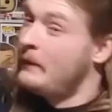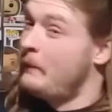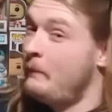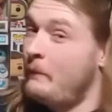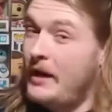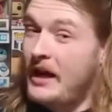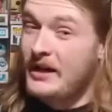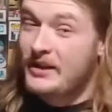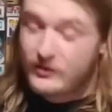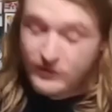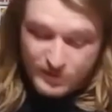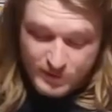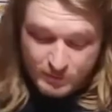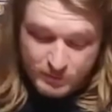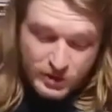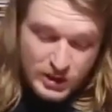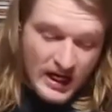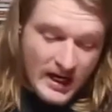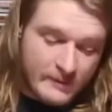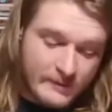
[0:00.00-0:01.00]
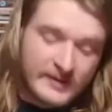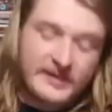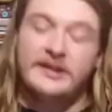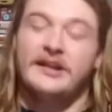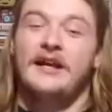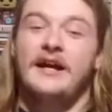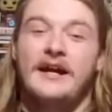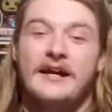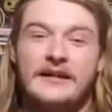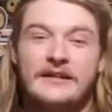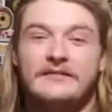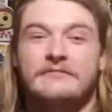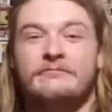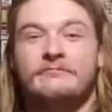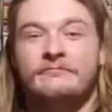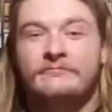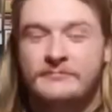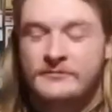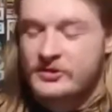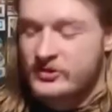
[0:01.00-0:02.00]
Mine's from John McClane,
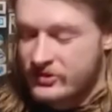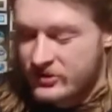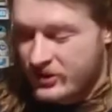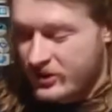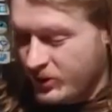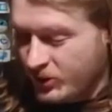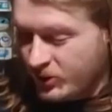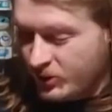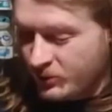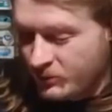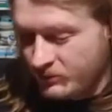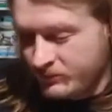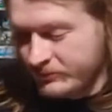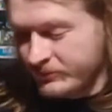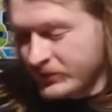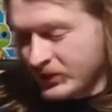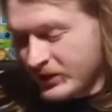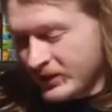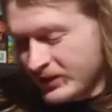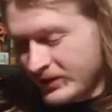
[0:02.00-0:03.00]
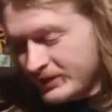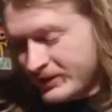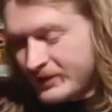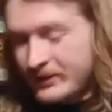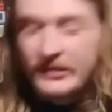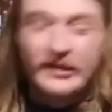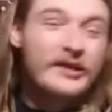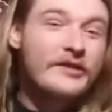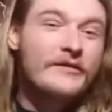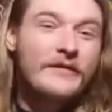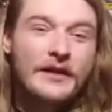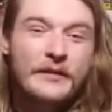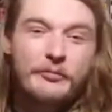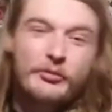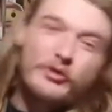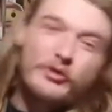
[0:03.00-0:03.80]
so clearly